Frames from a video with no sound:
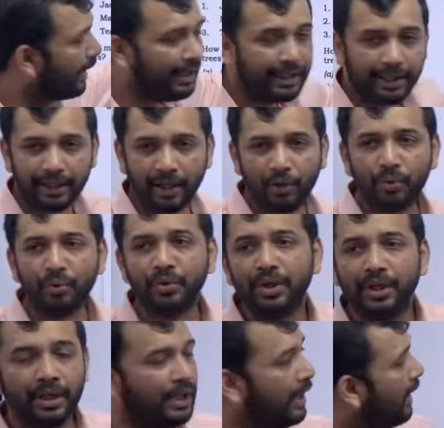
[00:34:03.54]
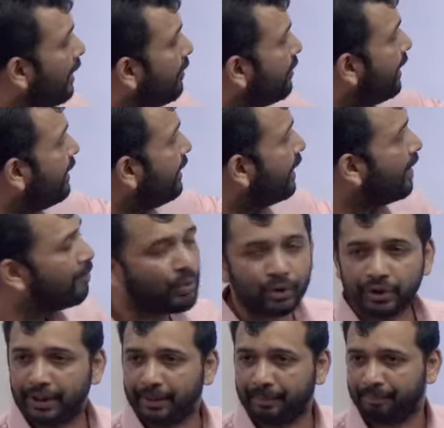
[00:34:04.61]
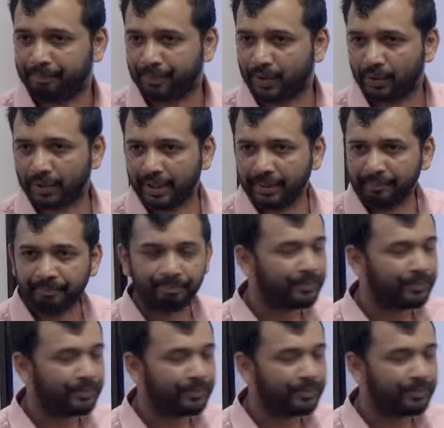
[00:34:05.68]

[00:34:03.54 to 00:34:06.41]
Right. Now let's say the same question. Okay?